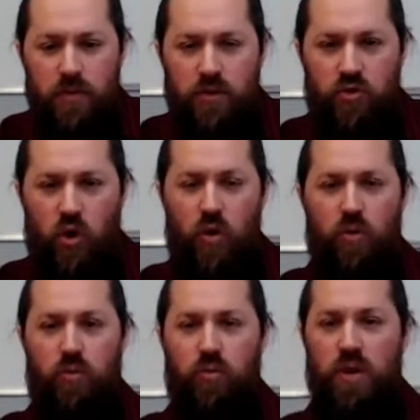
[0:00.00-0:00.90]

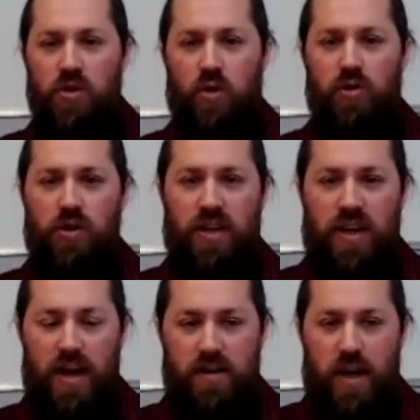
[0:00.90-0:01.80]
So when you're
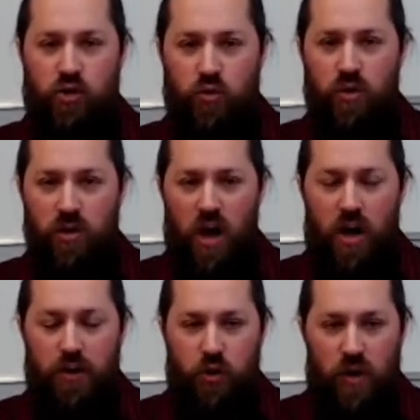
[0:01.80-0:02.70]
looking at natural
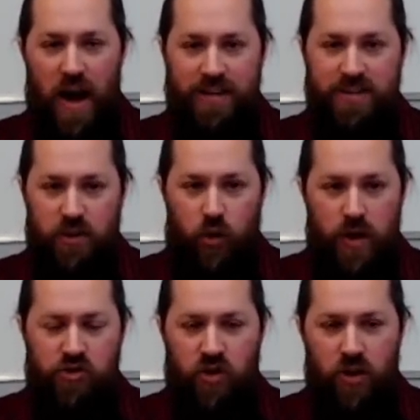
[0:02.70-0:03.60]
law, you're asking the
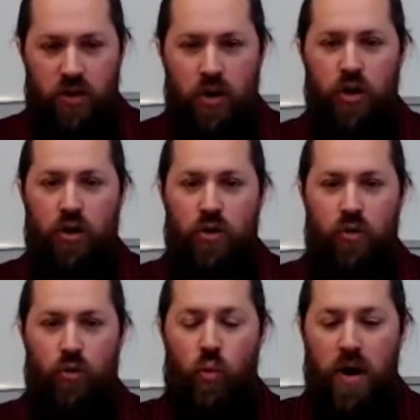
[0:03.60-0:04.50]
question,
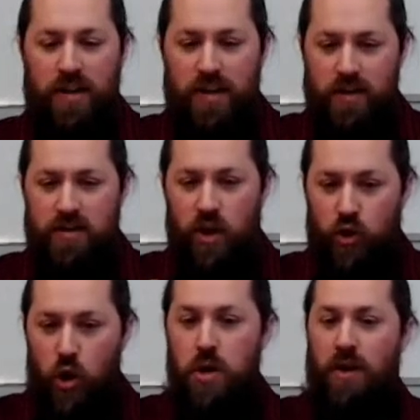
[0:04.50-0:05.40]
what is the
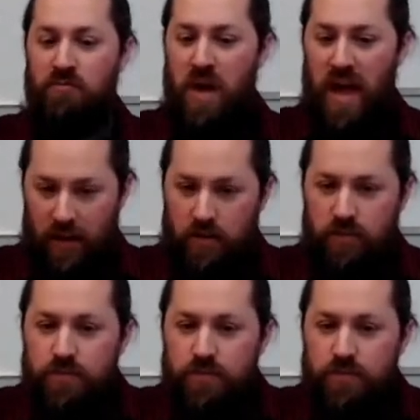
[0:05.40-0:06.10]
good of man?